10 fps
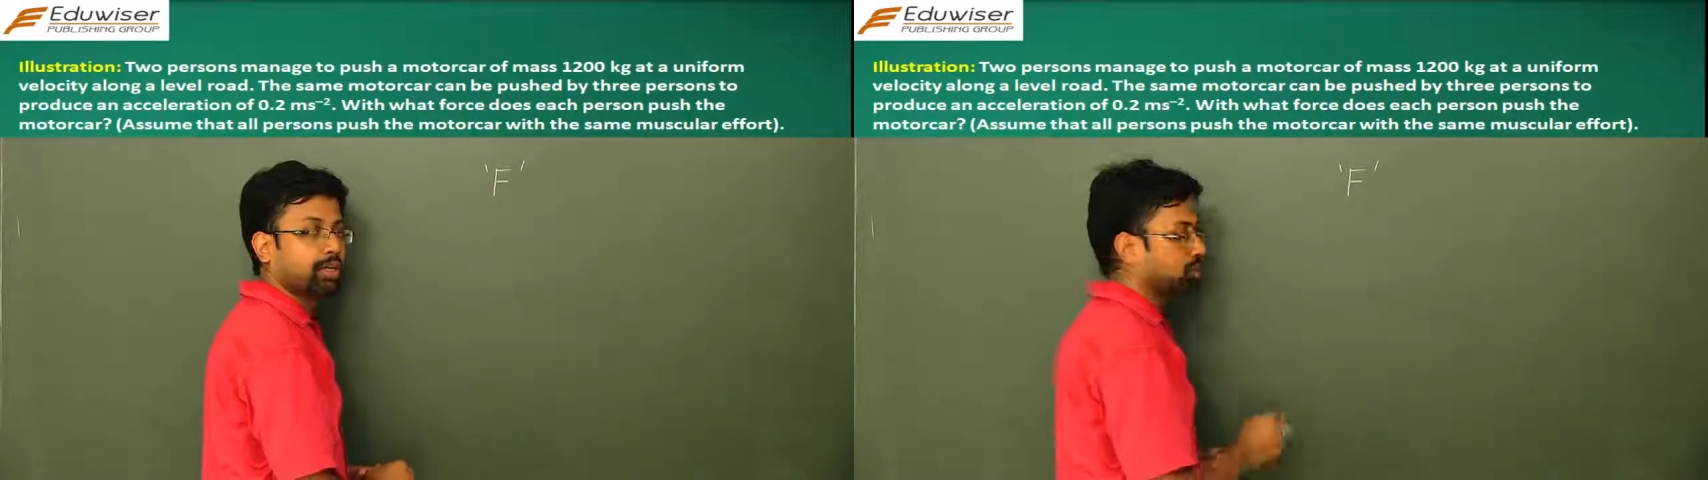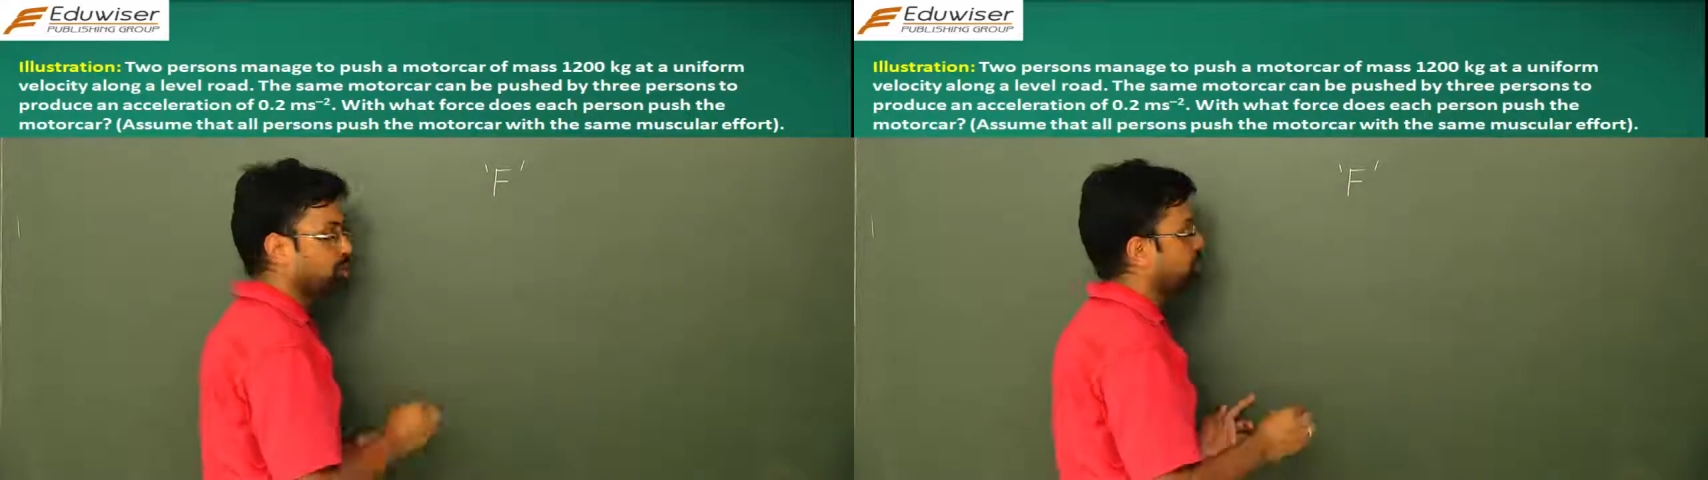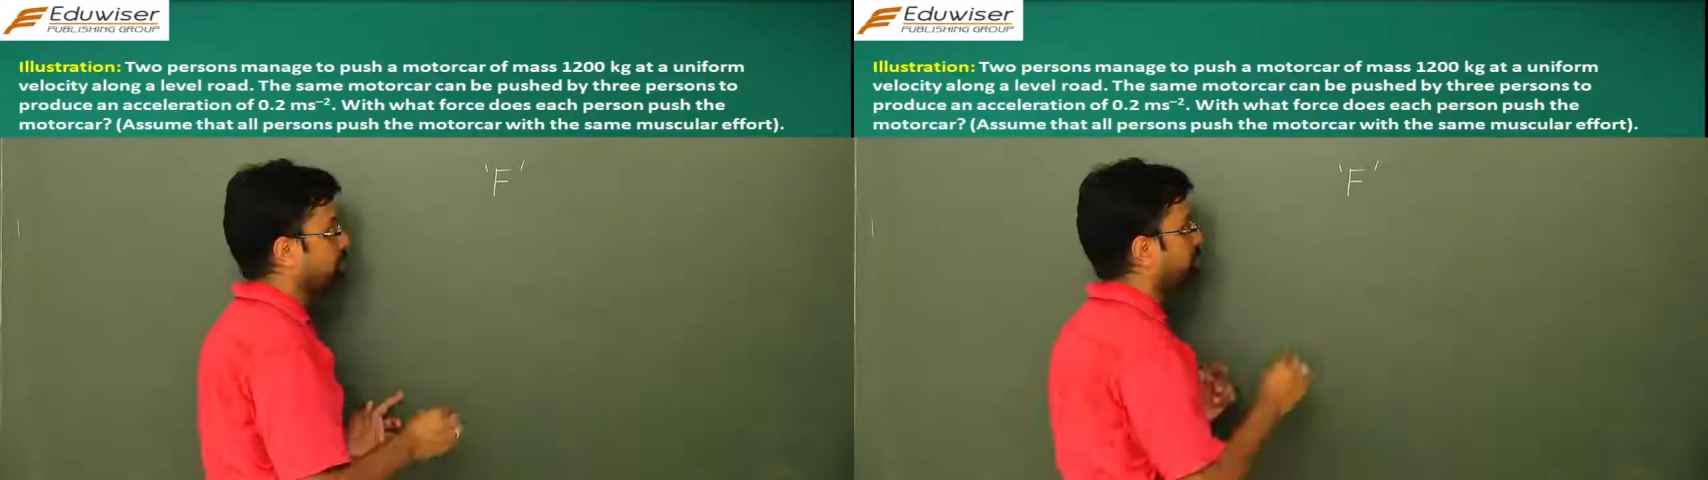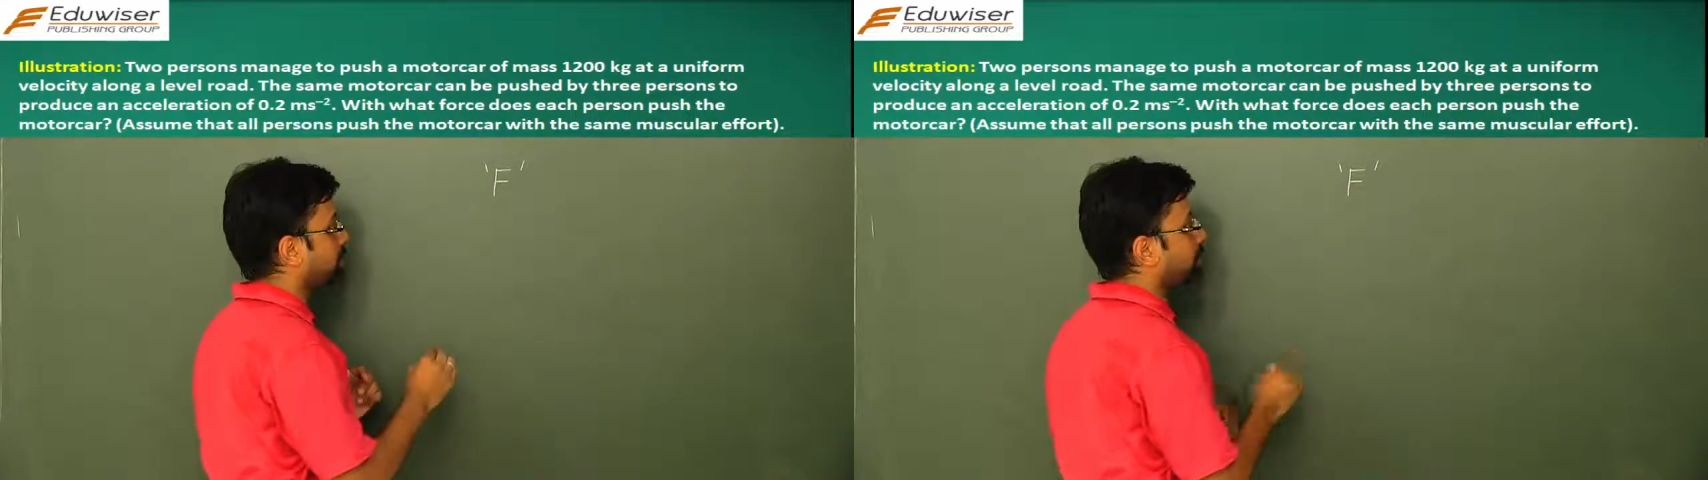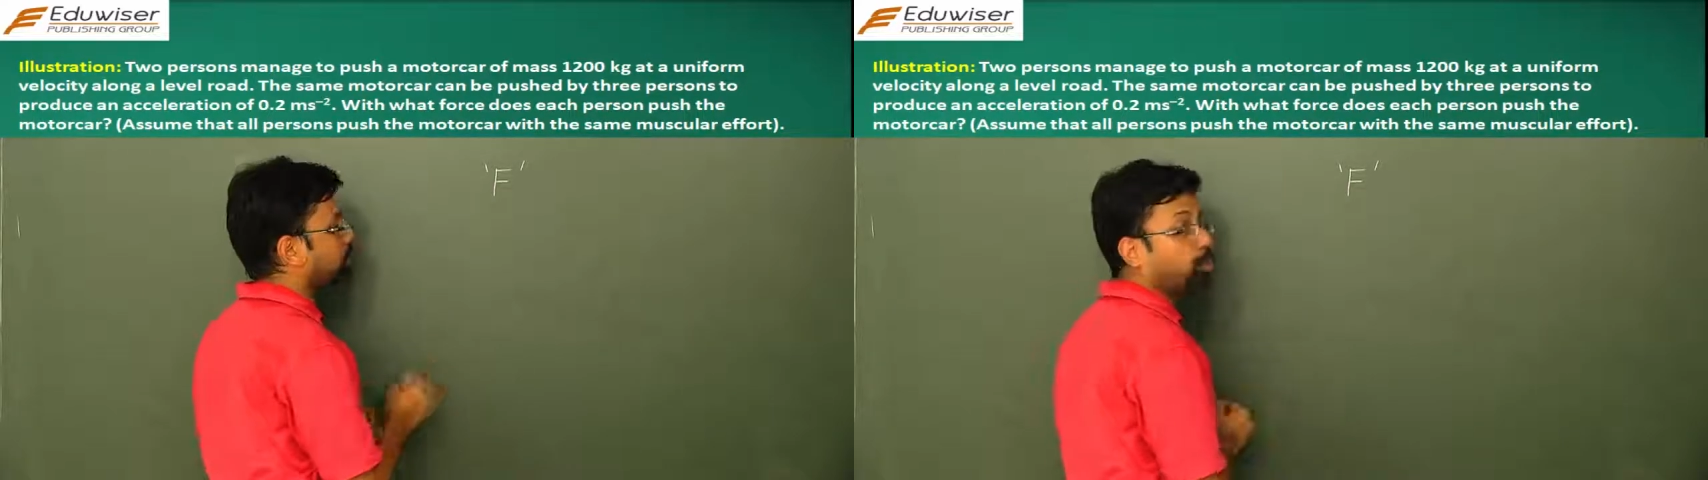So since there
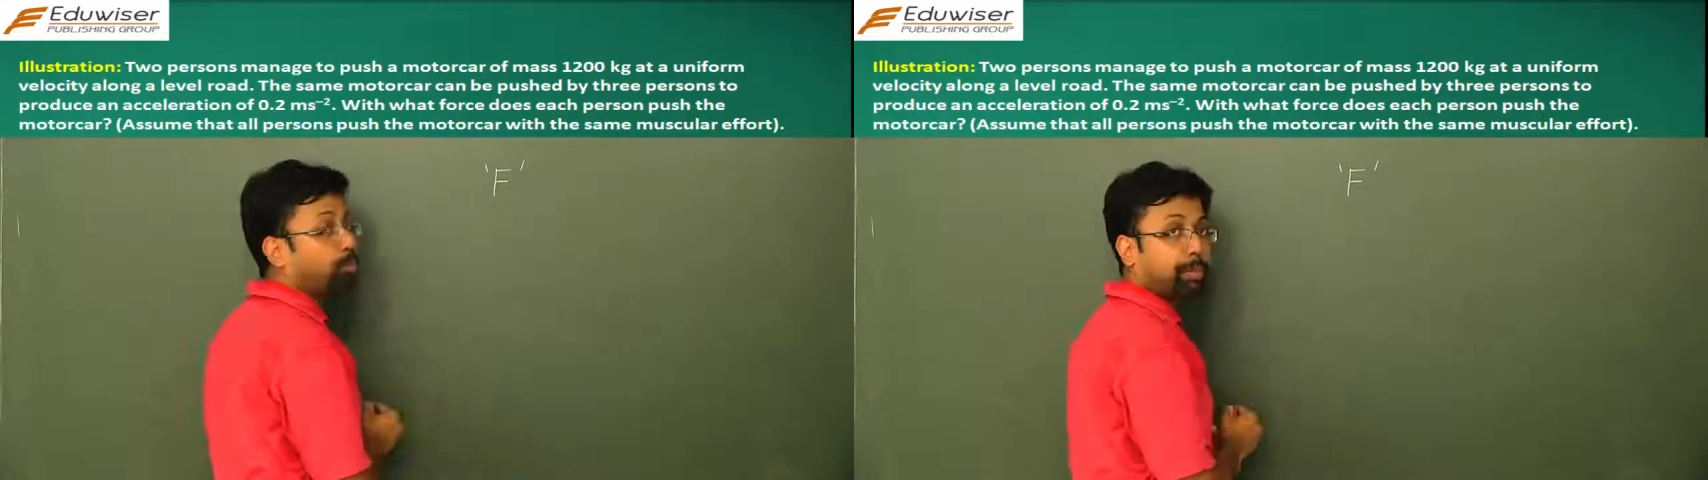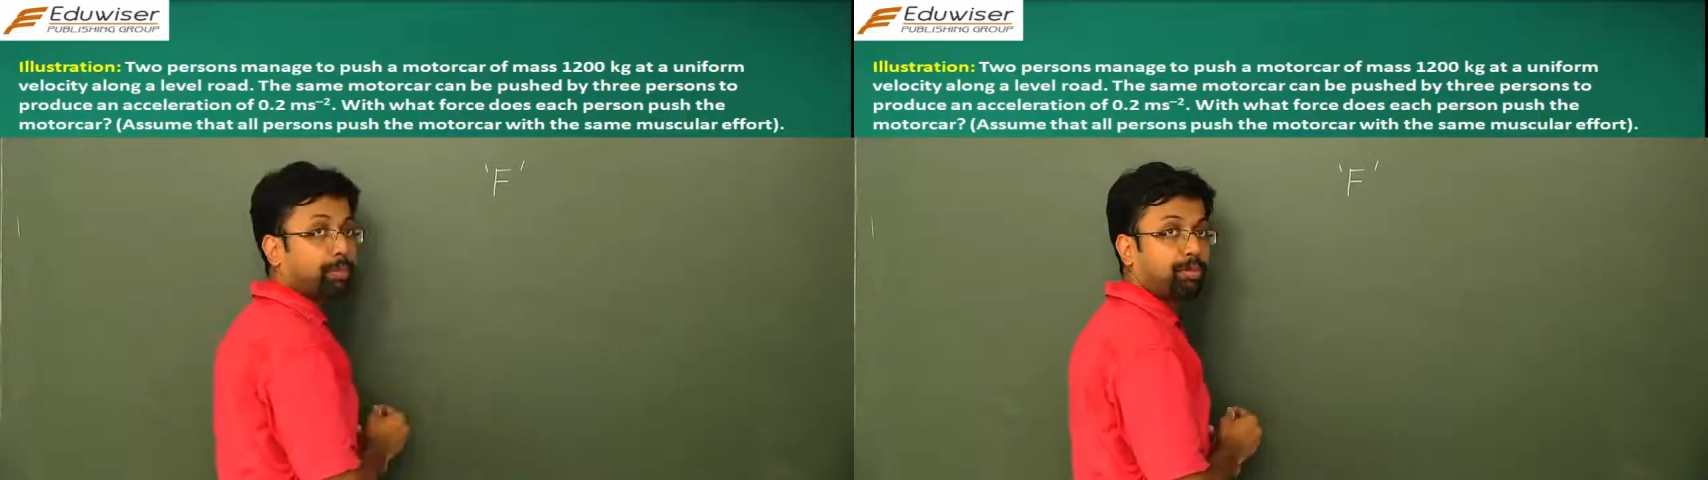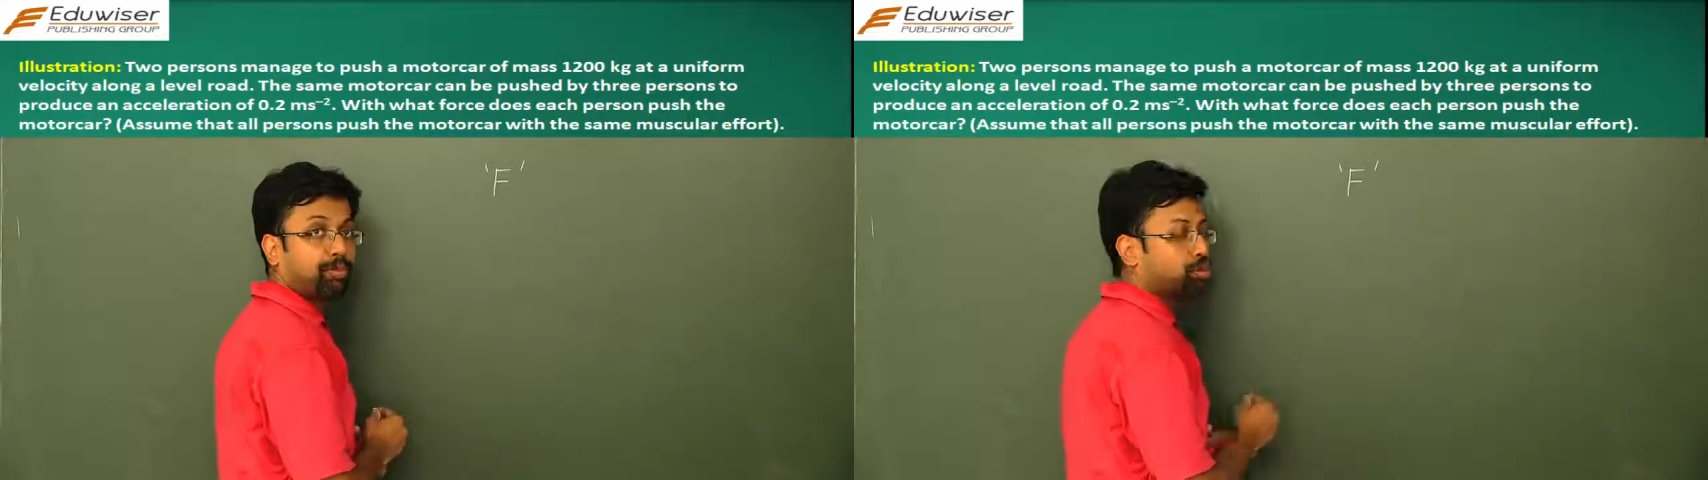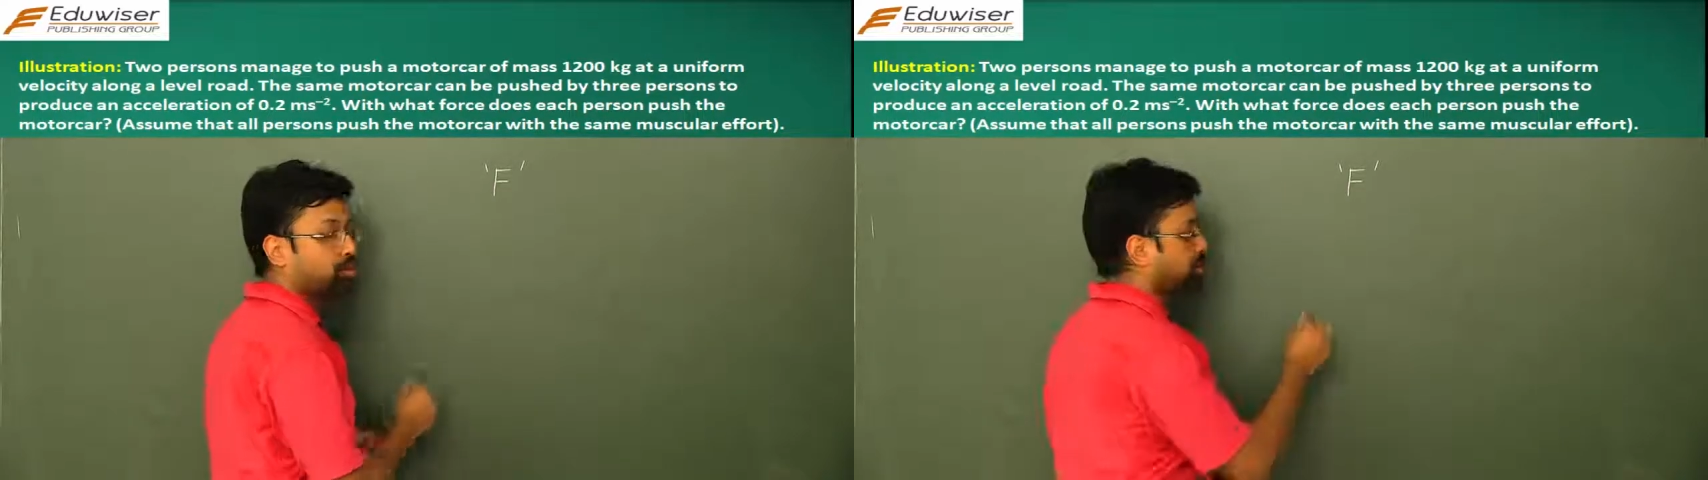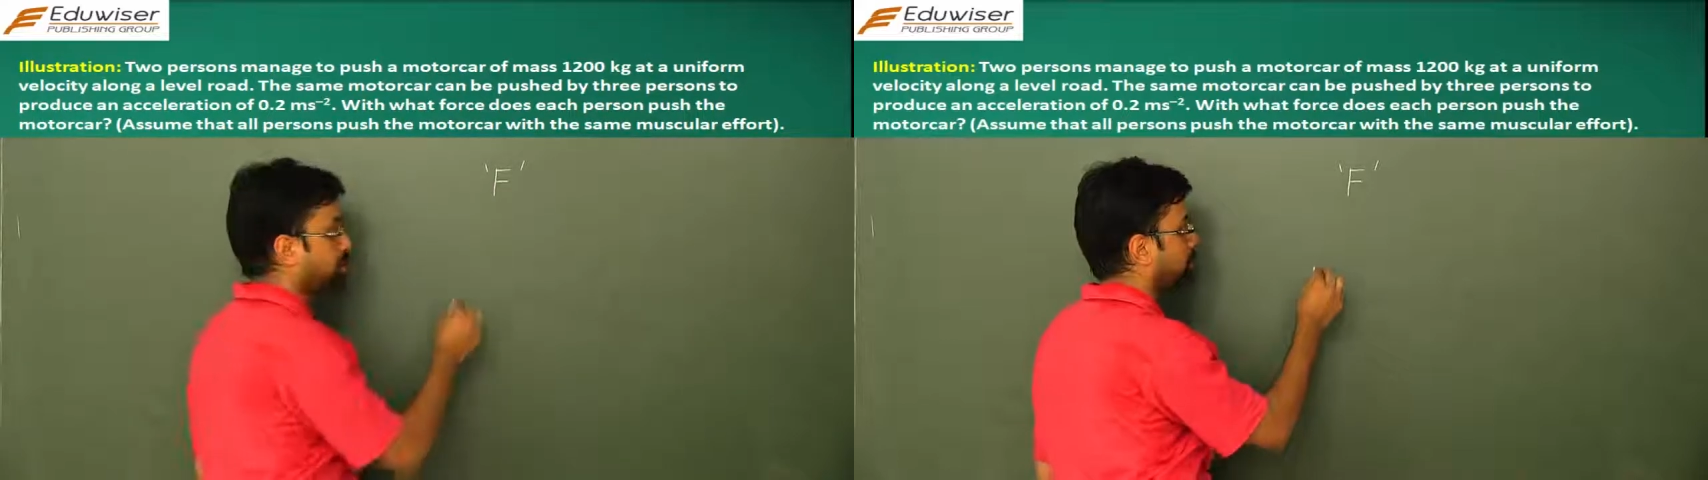are two people
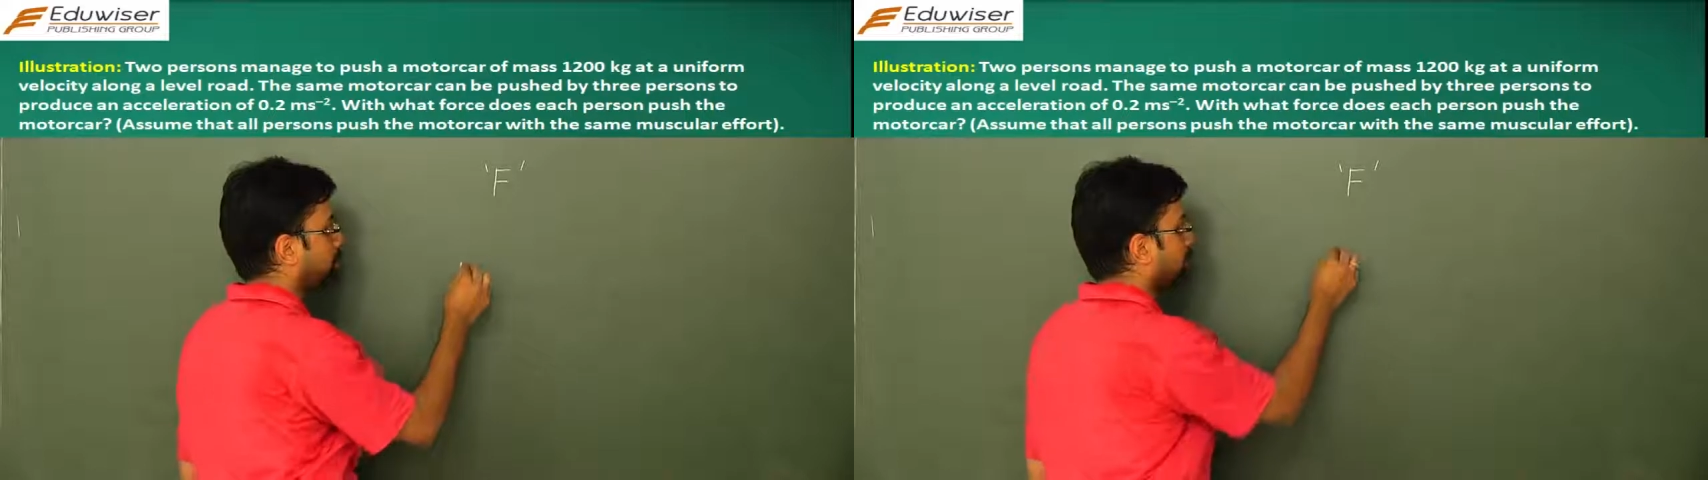pushing